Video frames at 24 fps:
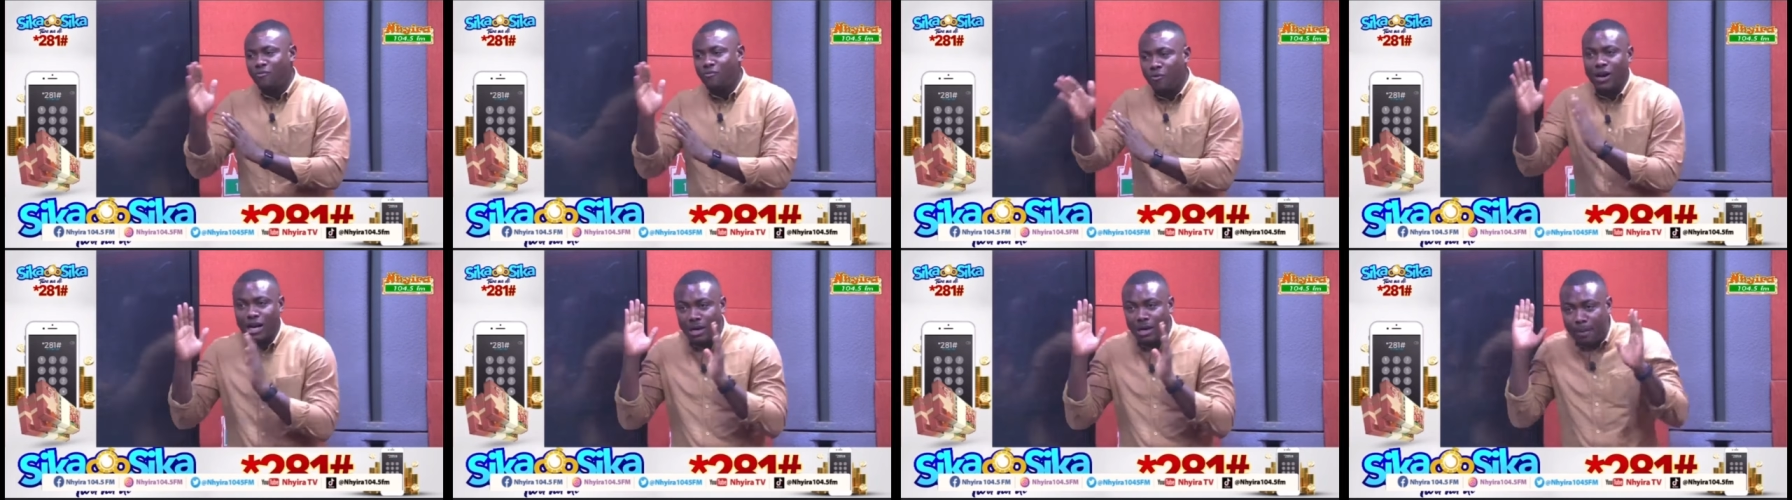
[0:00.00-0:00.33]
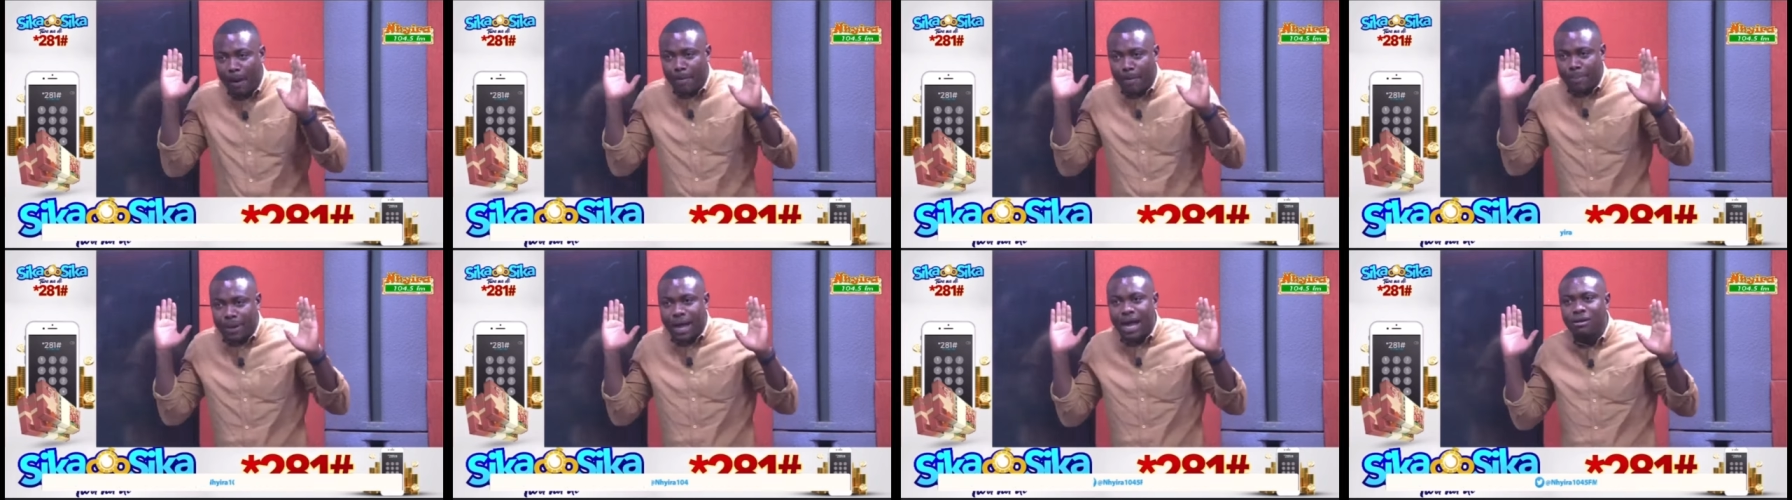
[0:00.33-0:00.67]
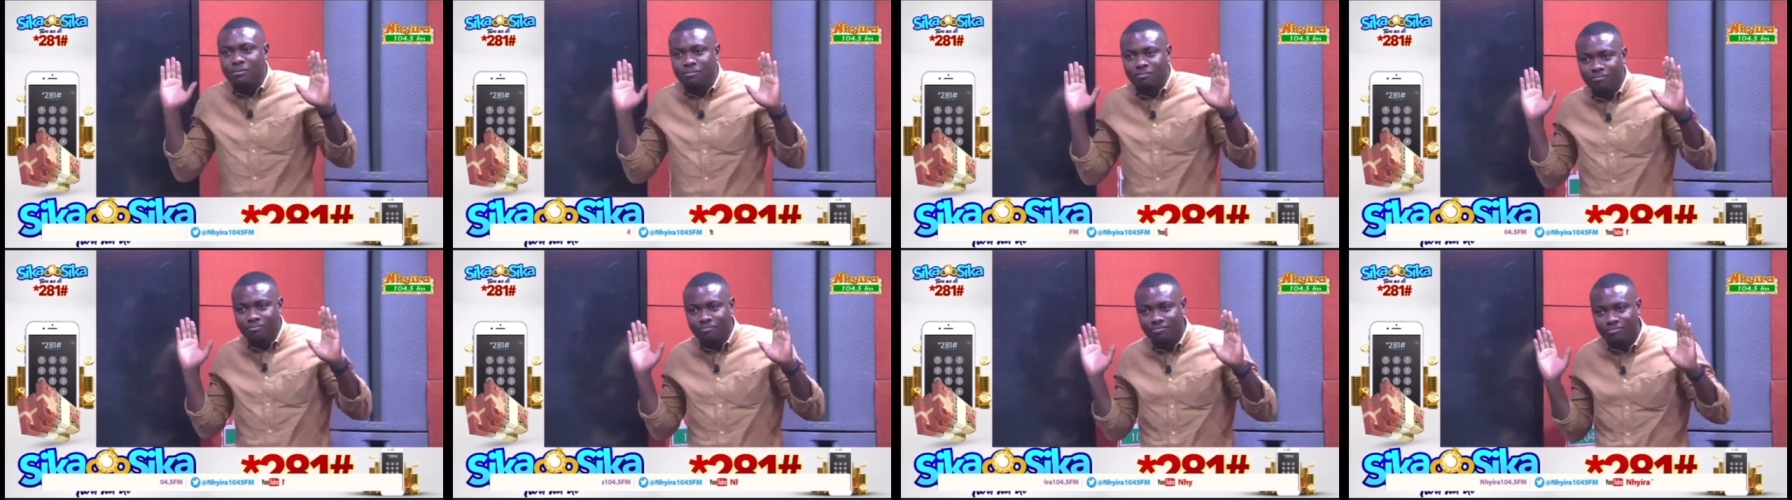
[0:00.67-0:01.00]
never back.
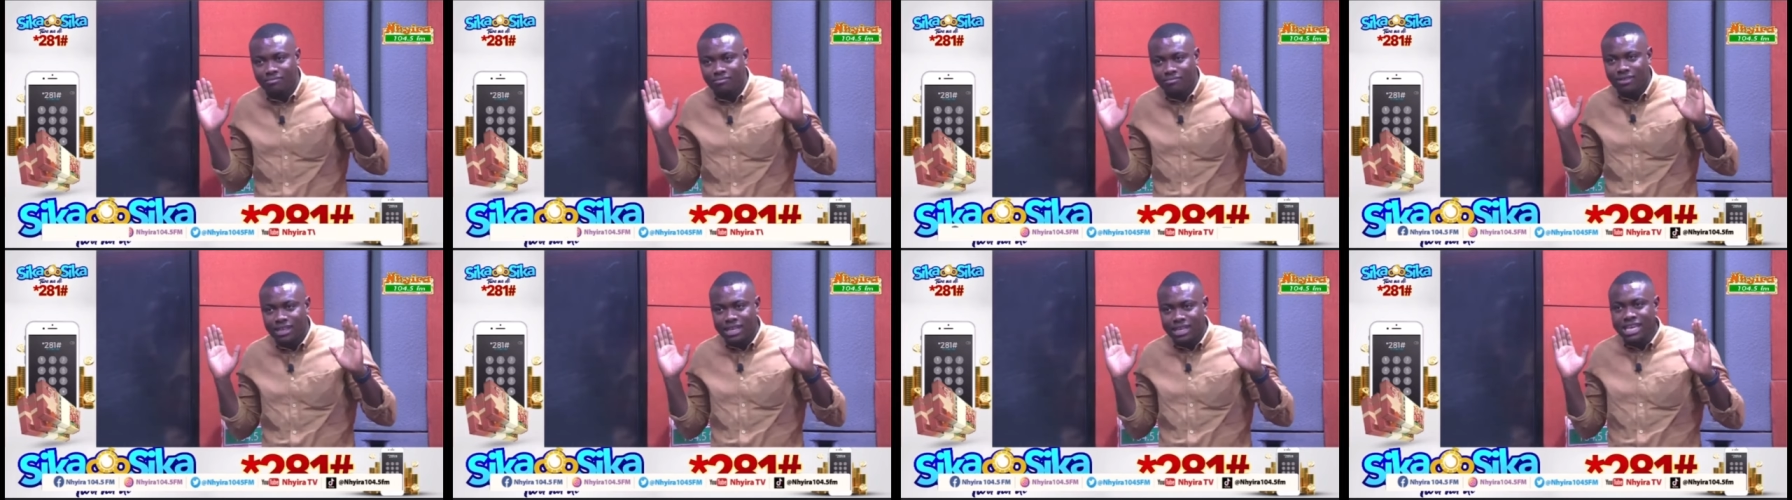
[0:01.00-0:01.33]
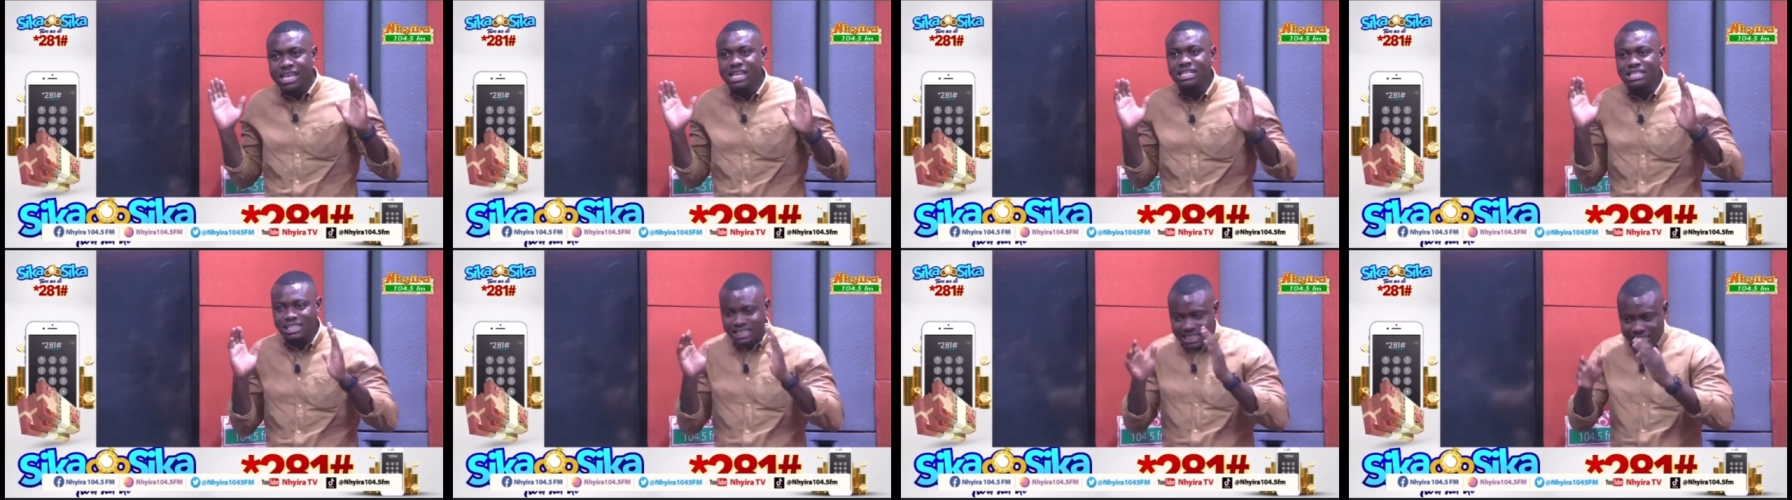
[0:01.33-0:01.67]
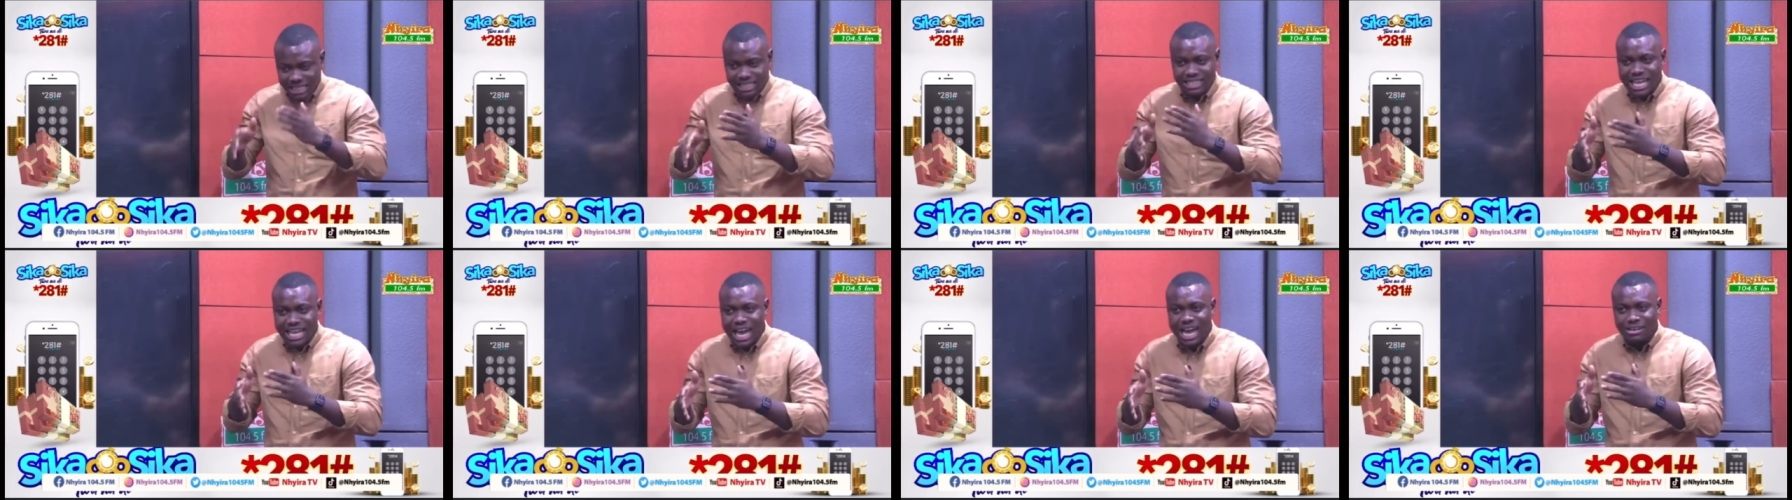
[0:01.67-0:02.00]
It is
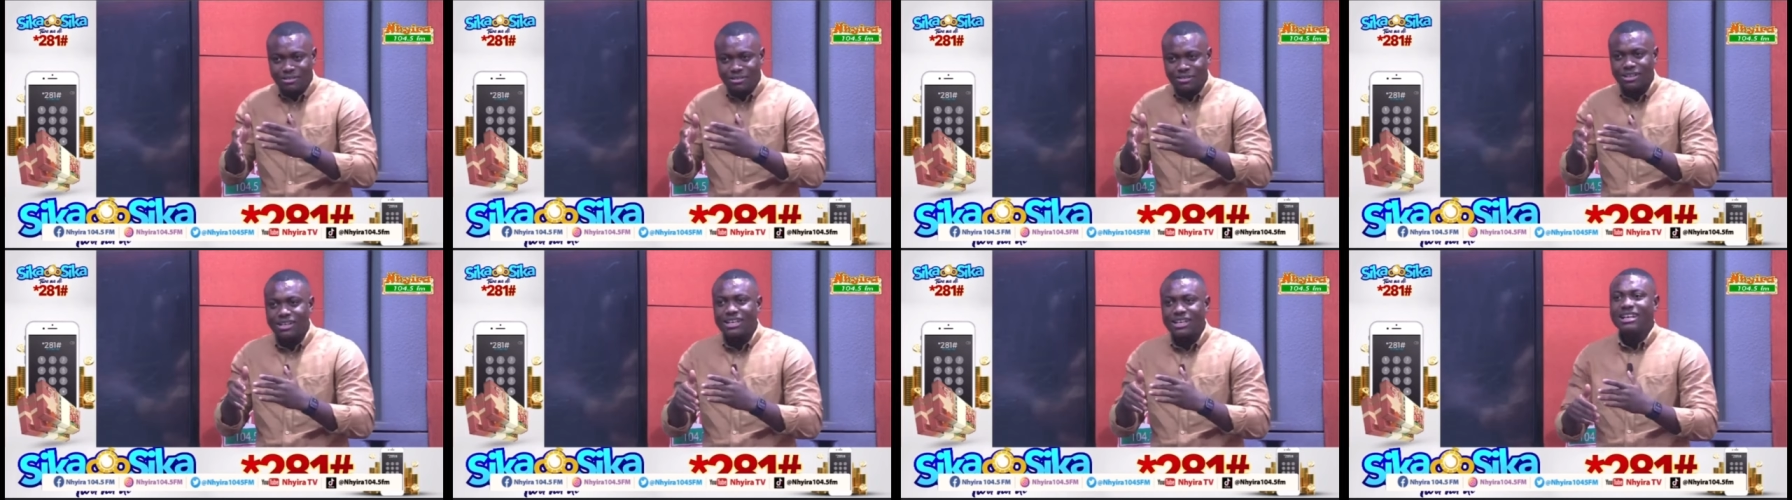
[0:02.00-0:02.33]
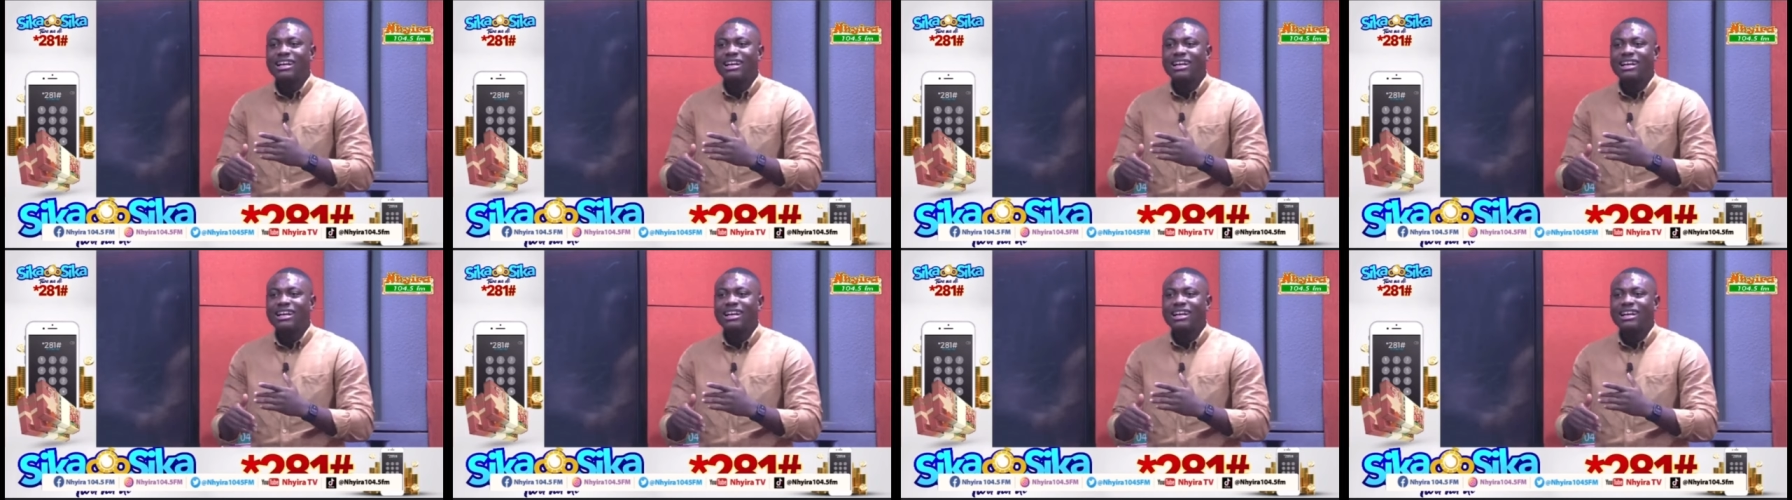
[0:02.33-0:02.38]
Siciliano.